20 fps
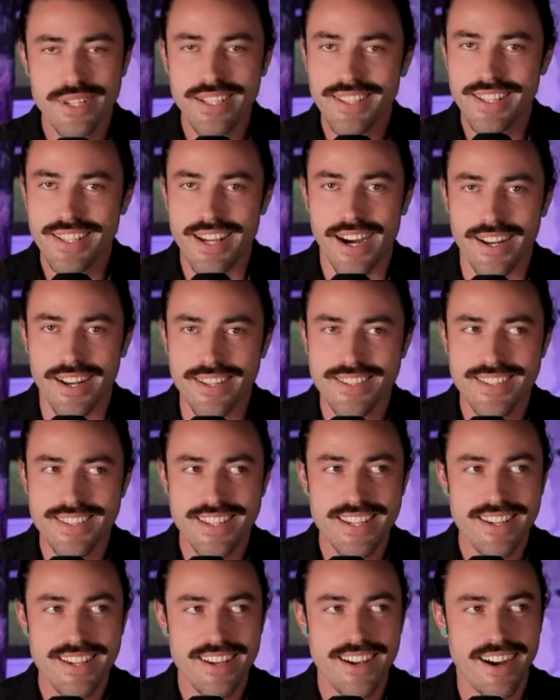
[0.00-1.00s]
really,
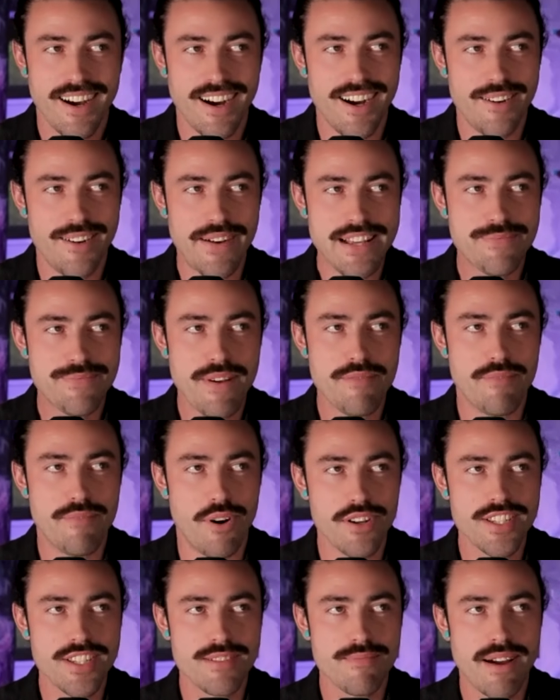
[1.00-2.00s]
honestly. Um, I spent
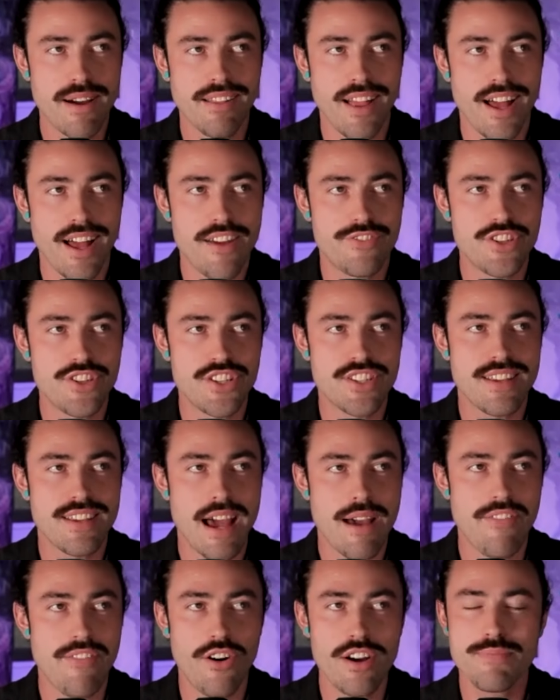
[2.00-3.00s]
most of my life just,
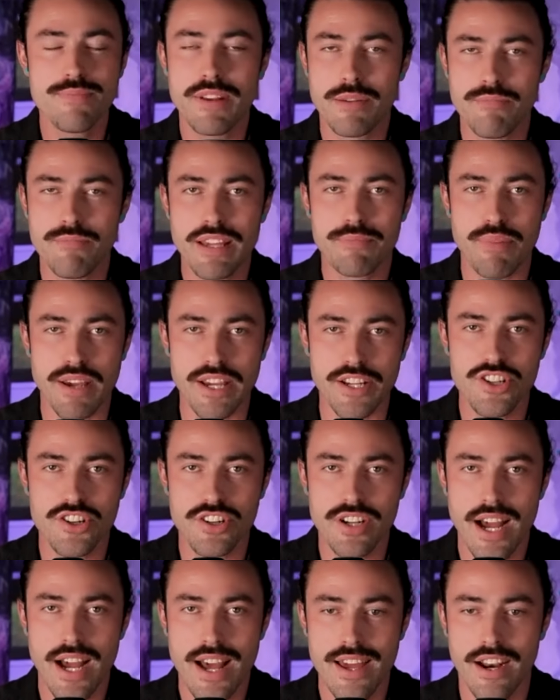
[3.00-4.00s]
I've always been a big
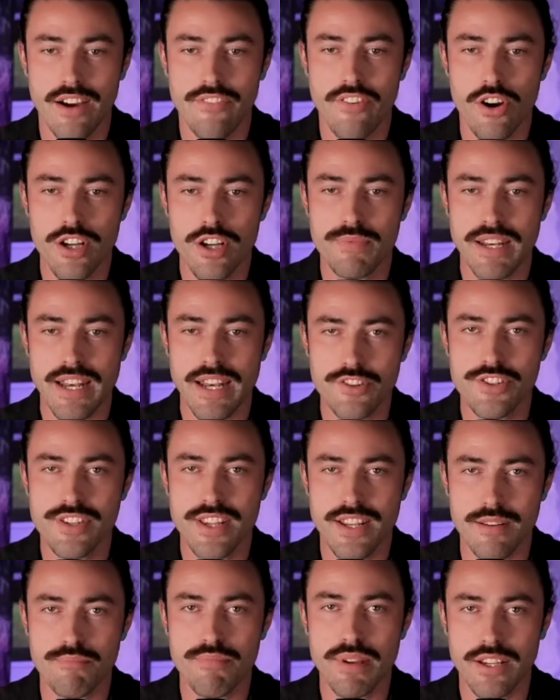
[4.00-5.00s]
picture guy and I've always been
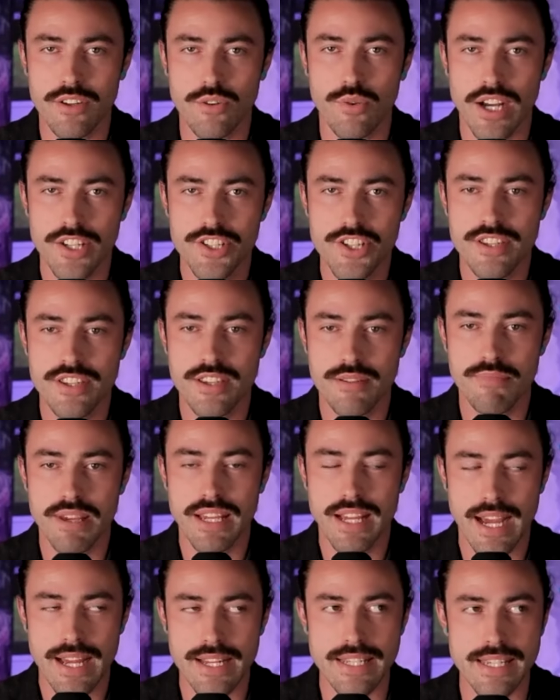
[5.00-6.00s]
interested in big questions and
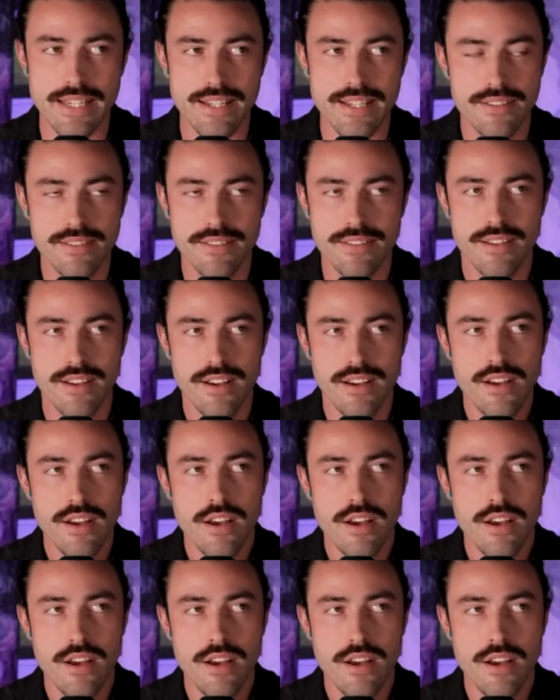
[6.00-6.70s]
big ideas.